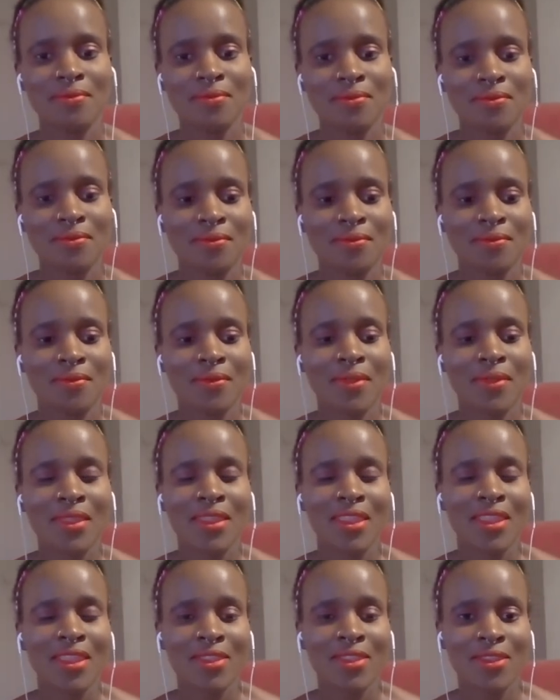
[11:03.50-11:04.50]

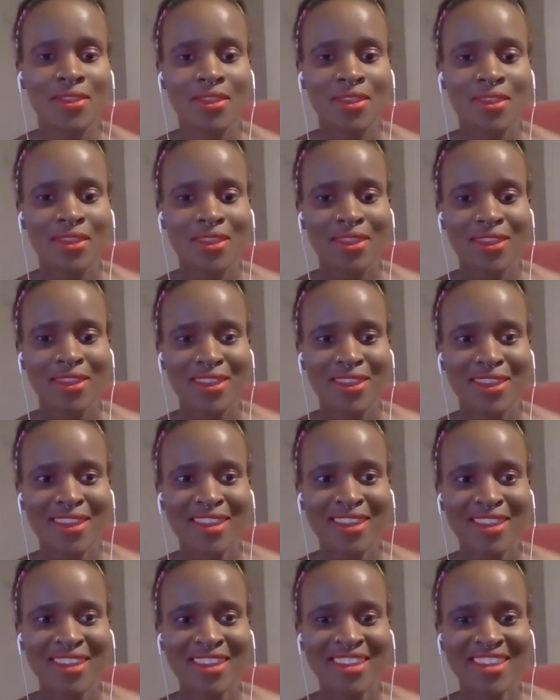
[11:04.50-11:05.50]

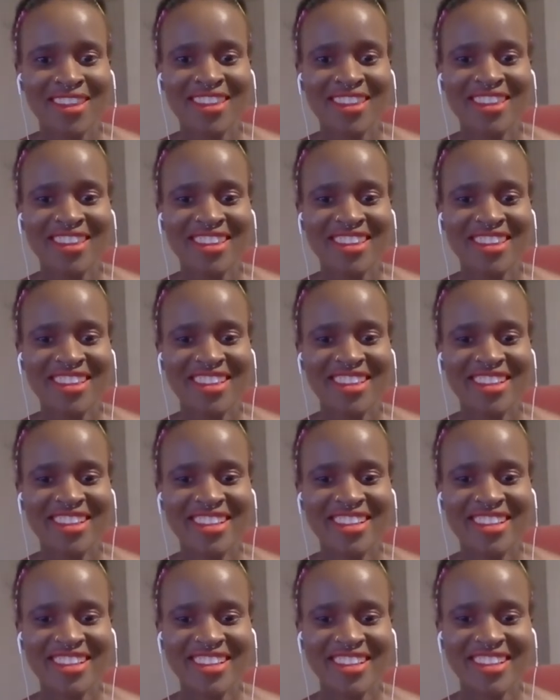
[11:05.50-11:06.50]

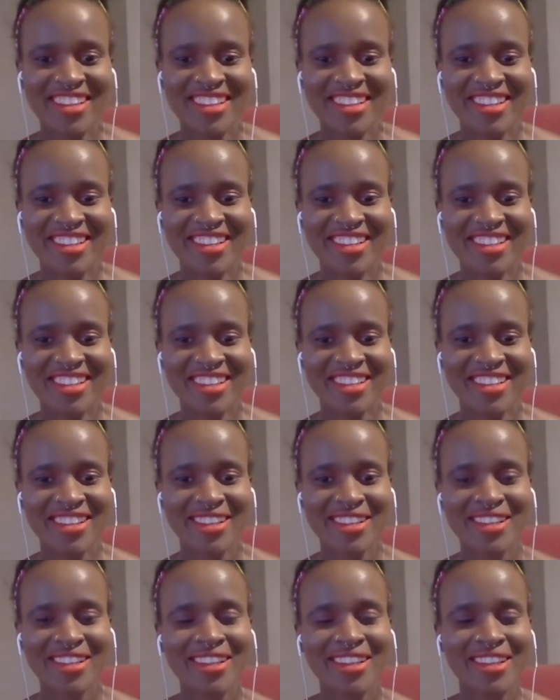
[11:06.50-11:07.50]

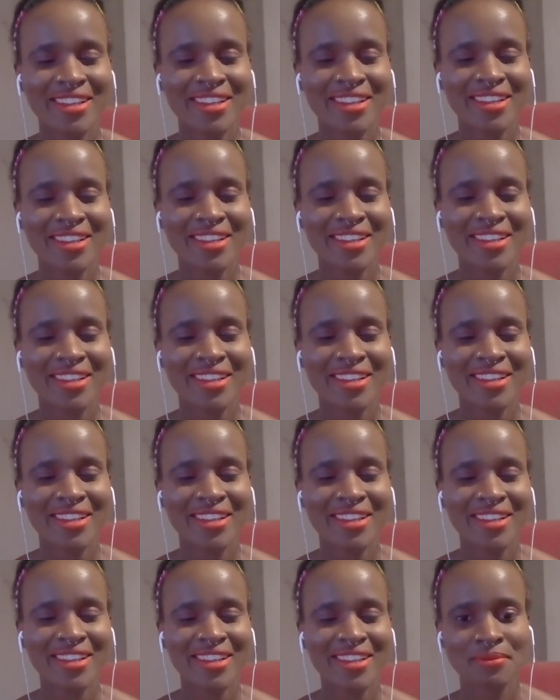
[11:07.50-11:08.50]

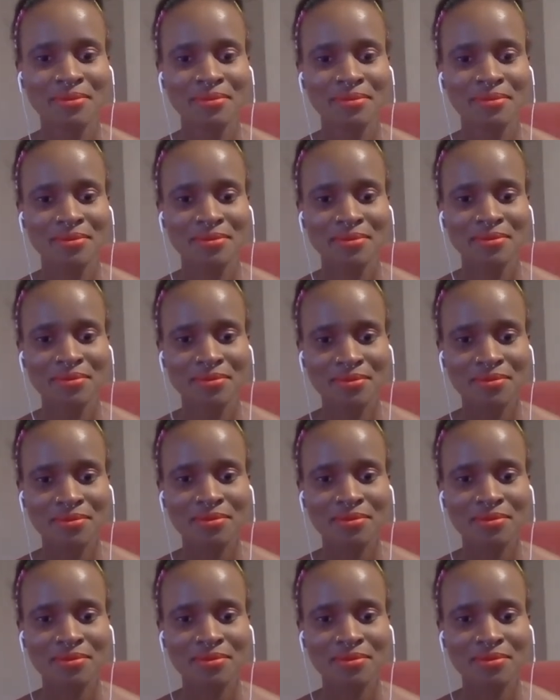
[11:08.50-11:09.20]
(silent)